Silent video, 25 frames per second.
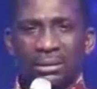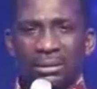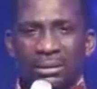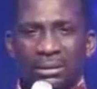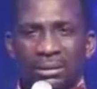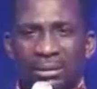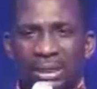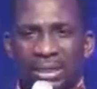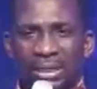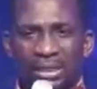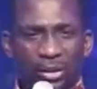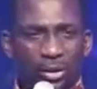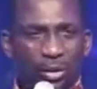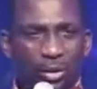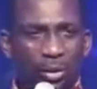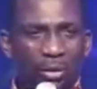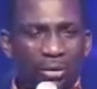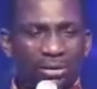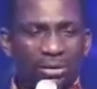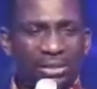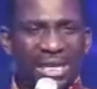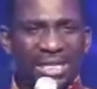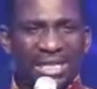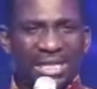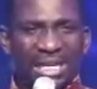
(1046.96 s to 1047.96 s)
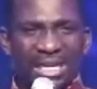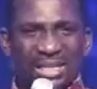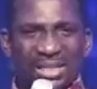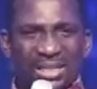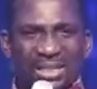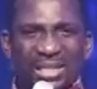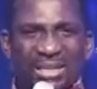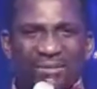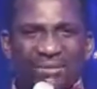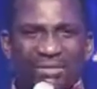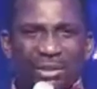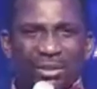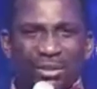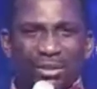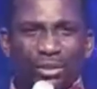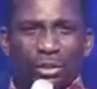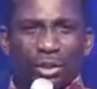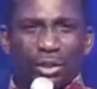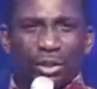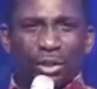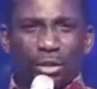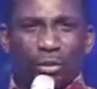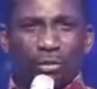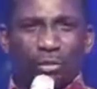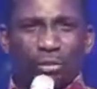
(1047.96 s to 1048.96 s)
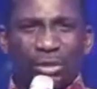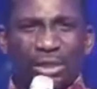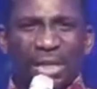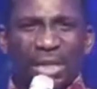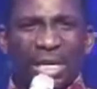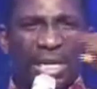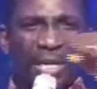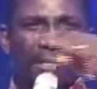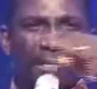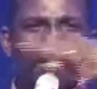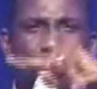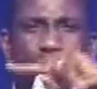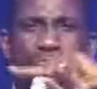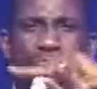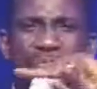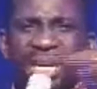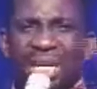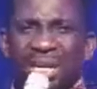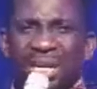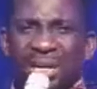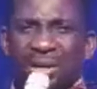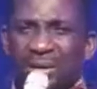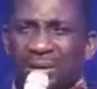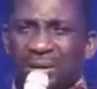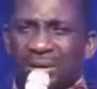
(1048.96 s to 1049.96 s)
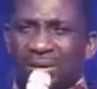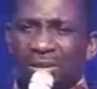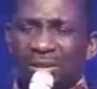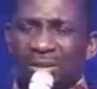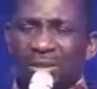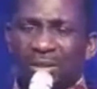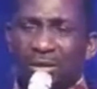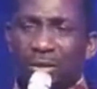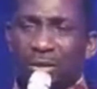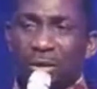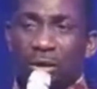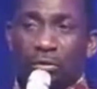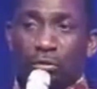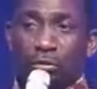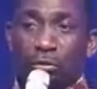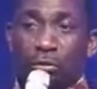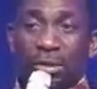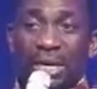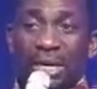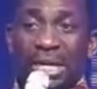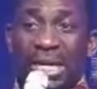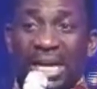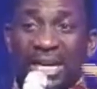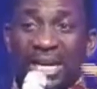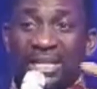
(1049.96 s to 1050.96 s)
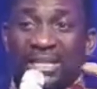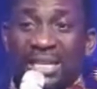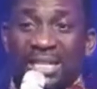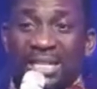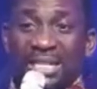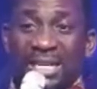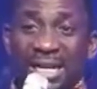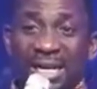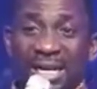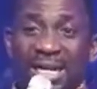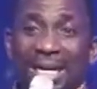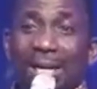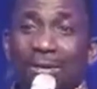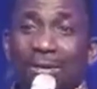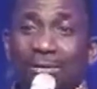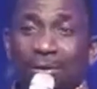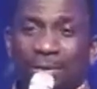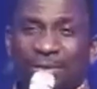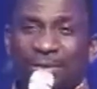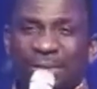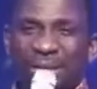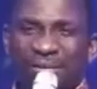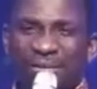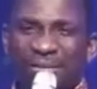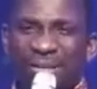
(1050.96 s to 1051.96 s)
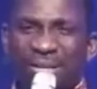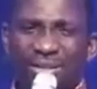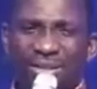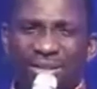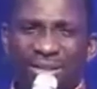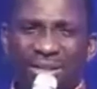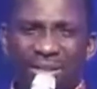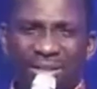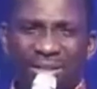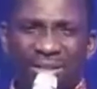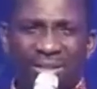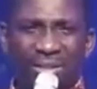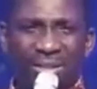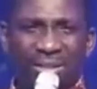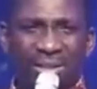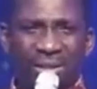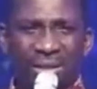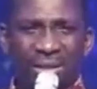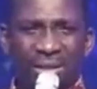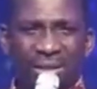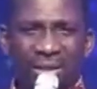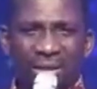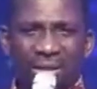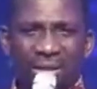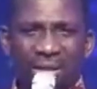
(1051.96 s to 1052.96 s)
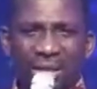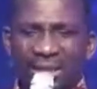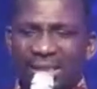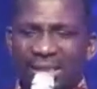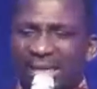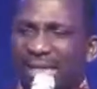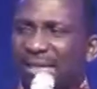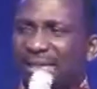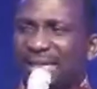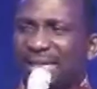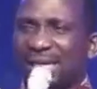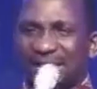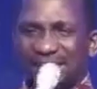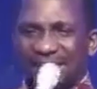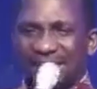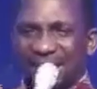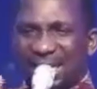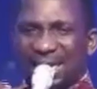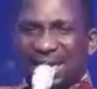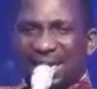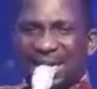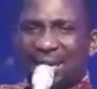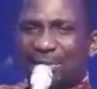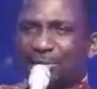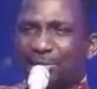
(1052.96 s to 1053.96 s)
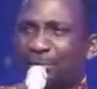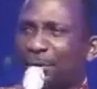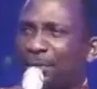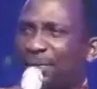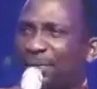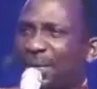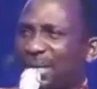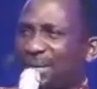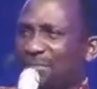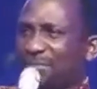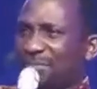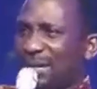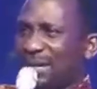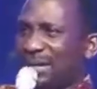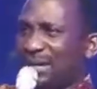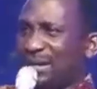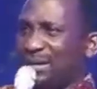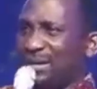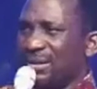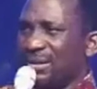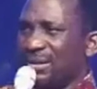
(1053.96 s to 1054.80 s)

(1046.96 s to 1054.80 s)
The souls that are saved on such crusade in millions don't only enter the account of the evangelist. It enters the account of that man.